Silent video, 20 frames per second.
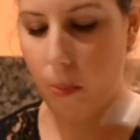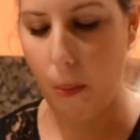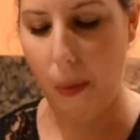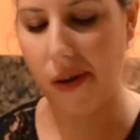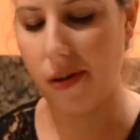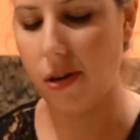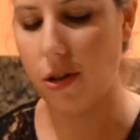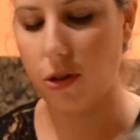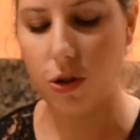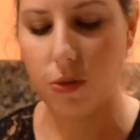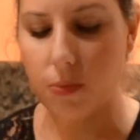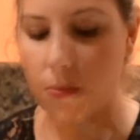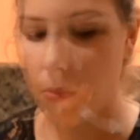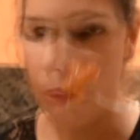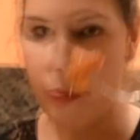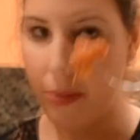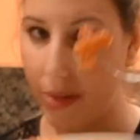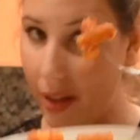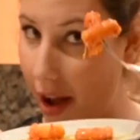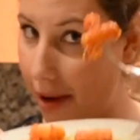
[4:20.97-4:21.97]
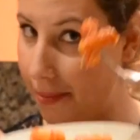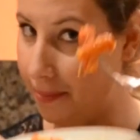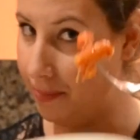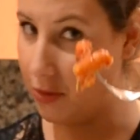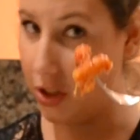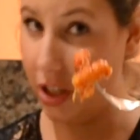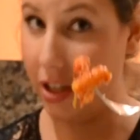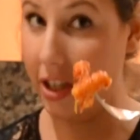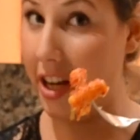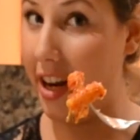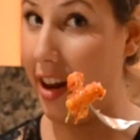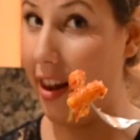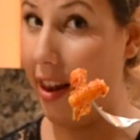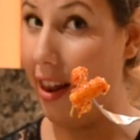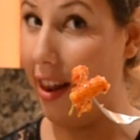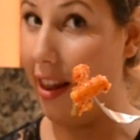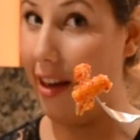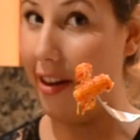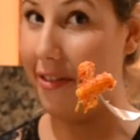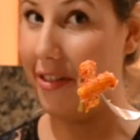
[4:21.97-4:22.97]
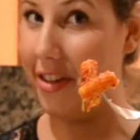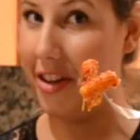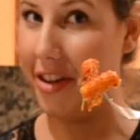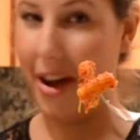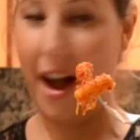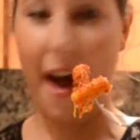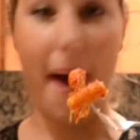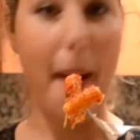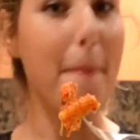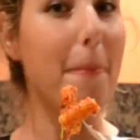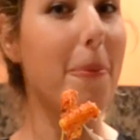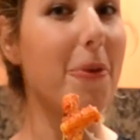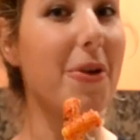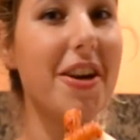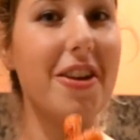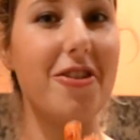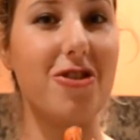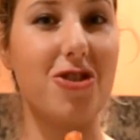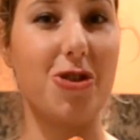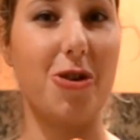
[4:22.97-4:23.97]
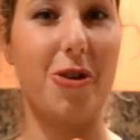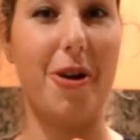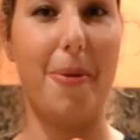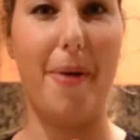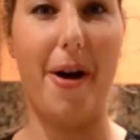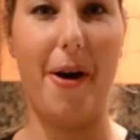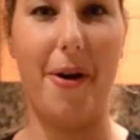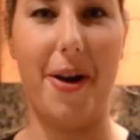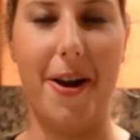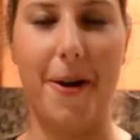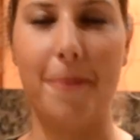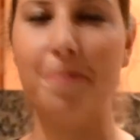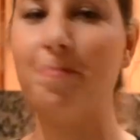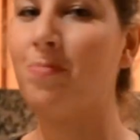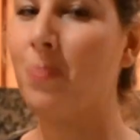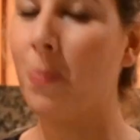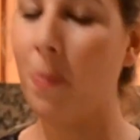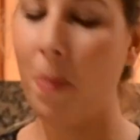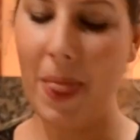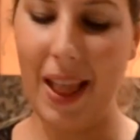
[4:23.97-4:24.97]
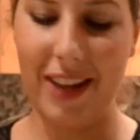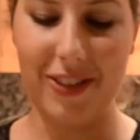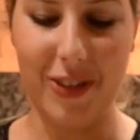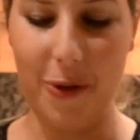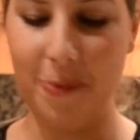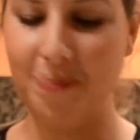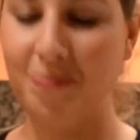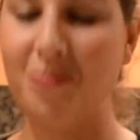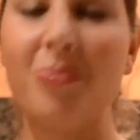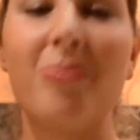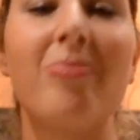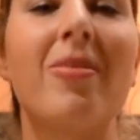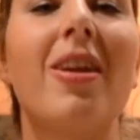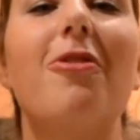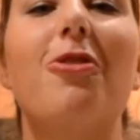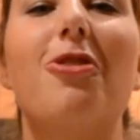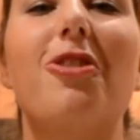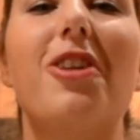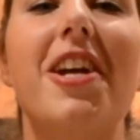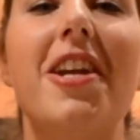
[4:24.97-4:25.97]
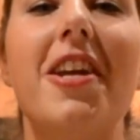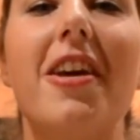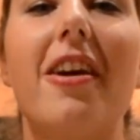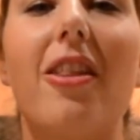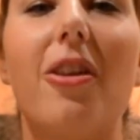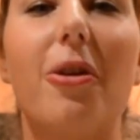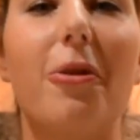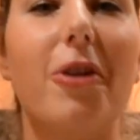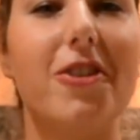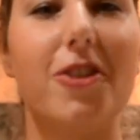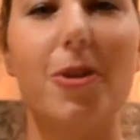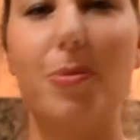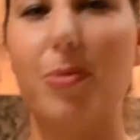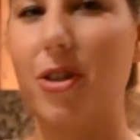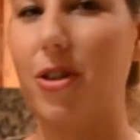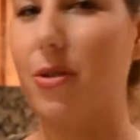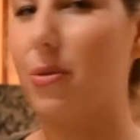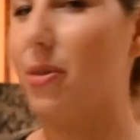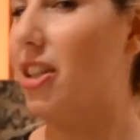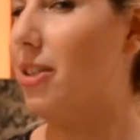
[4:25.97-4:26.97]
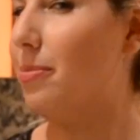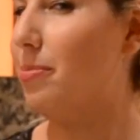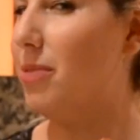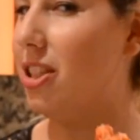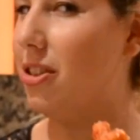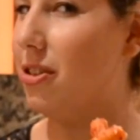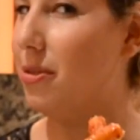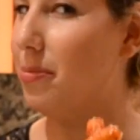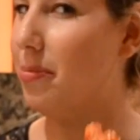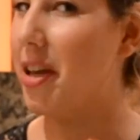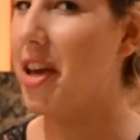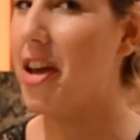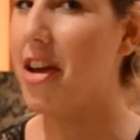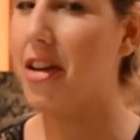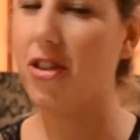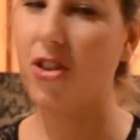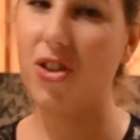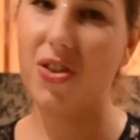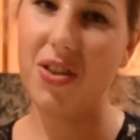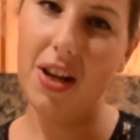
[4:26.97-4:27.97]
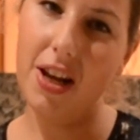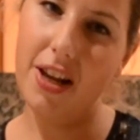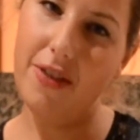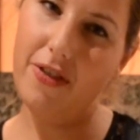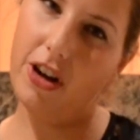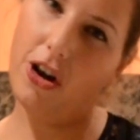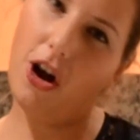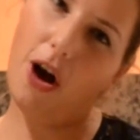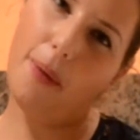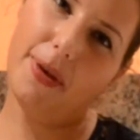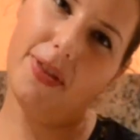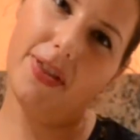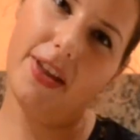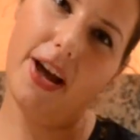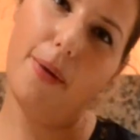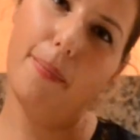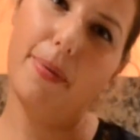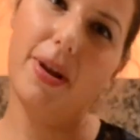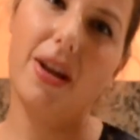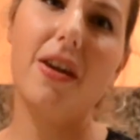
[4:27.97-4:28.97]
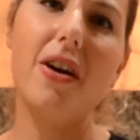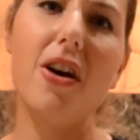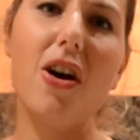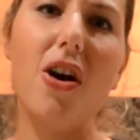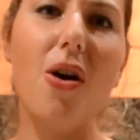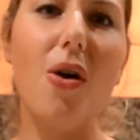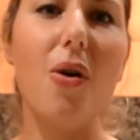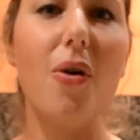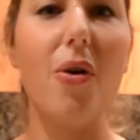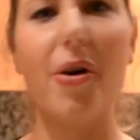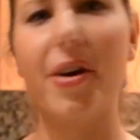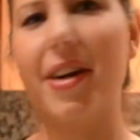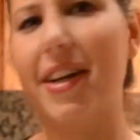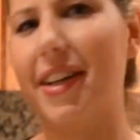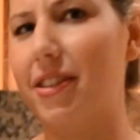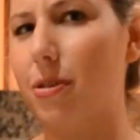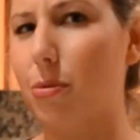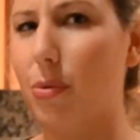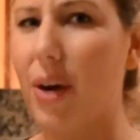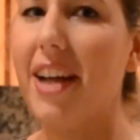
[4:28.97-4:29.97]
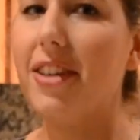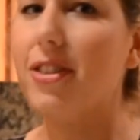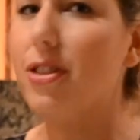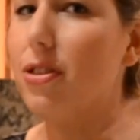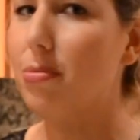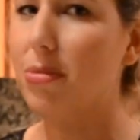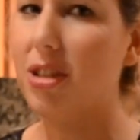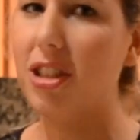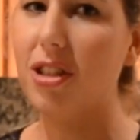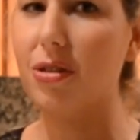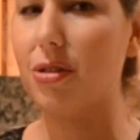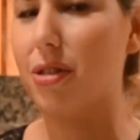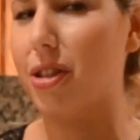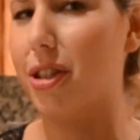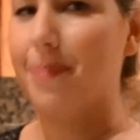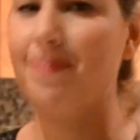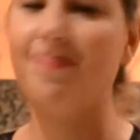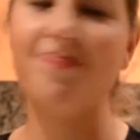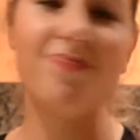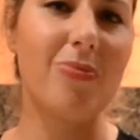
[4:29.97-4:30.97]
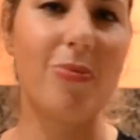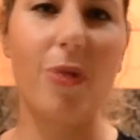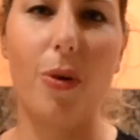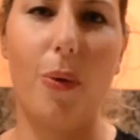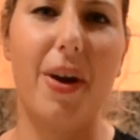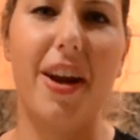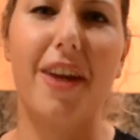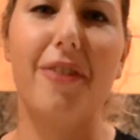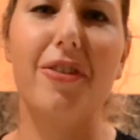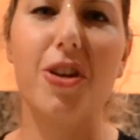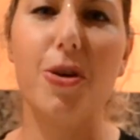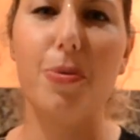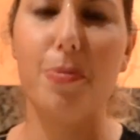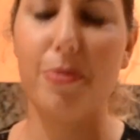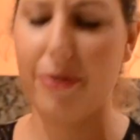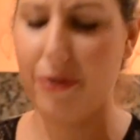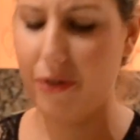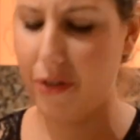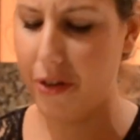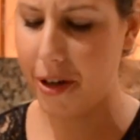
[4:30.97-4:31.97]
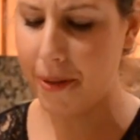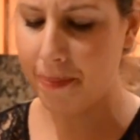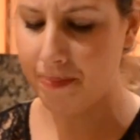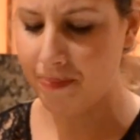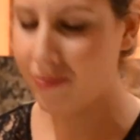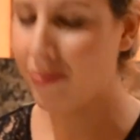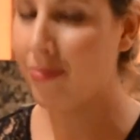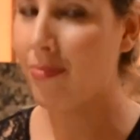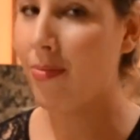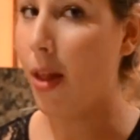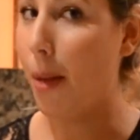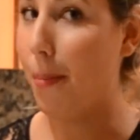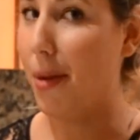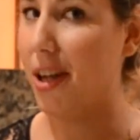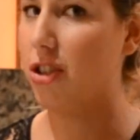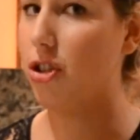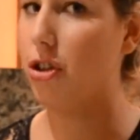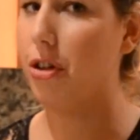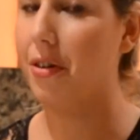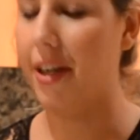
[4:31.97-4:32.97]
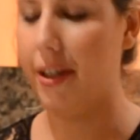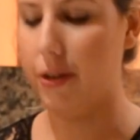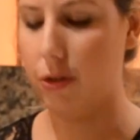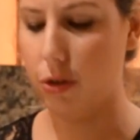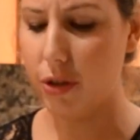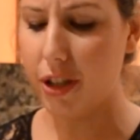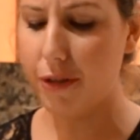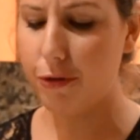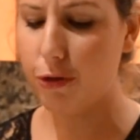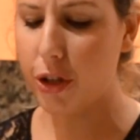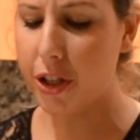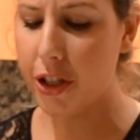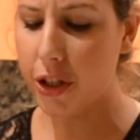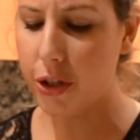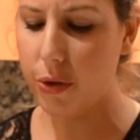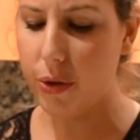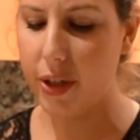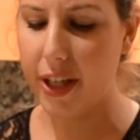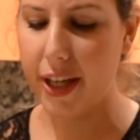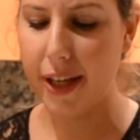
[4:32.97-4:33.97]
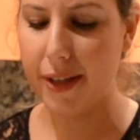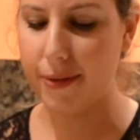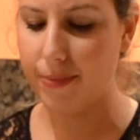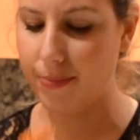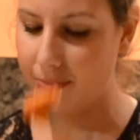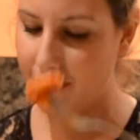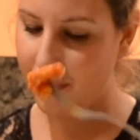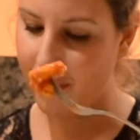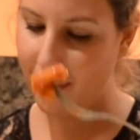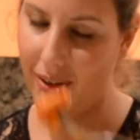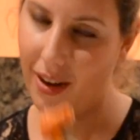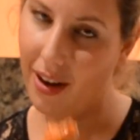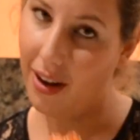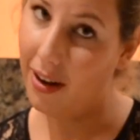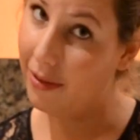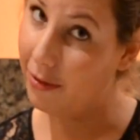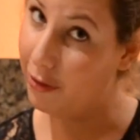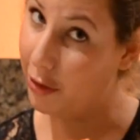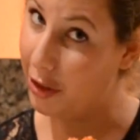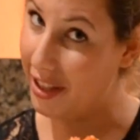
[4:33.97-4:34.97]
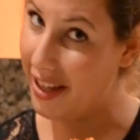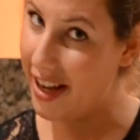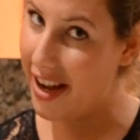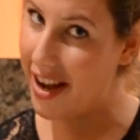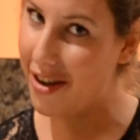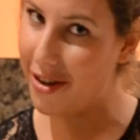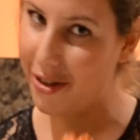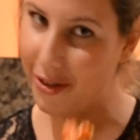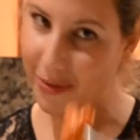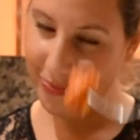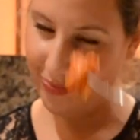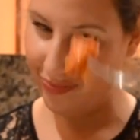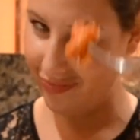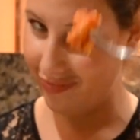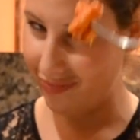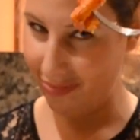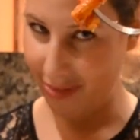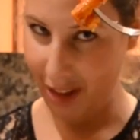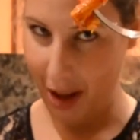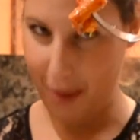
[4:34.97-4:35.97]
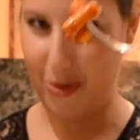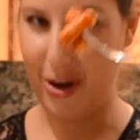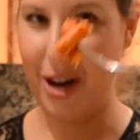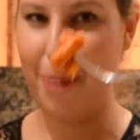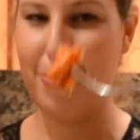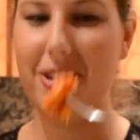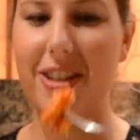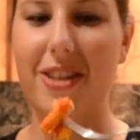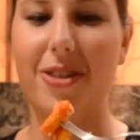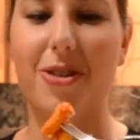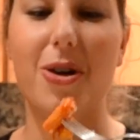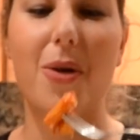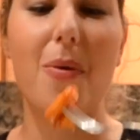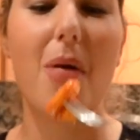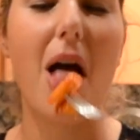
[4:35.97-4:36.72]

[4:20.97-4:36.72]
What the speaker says: Oh my gosh. You're gonna love it. I'm pretty sure about it. So, for any other recipe you want me to make, just leave a comment down below or write to me or whatever you prefer. Make sure I'll do it for you, and for now, buon appetito!